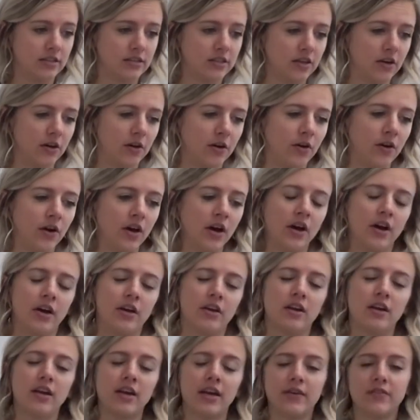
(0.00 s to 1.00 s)
So
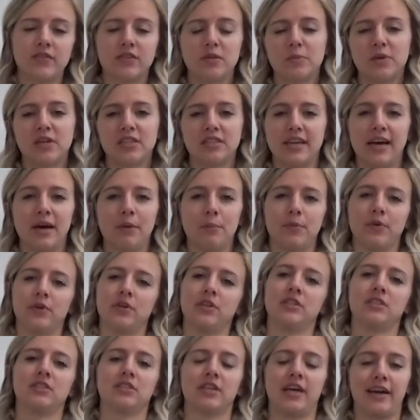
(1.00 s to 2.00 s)
you can give some
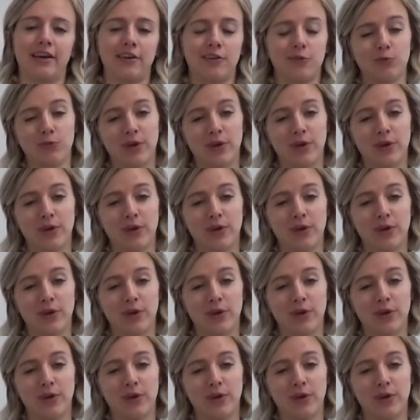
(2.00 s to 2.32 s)
examples like the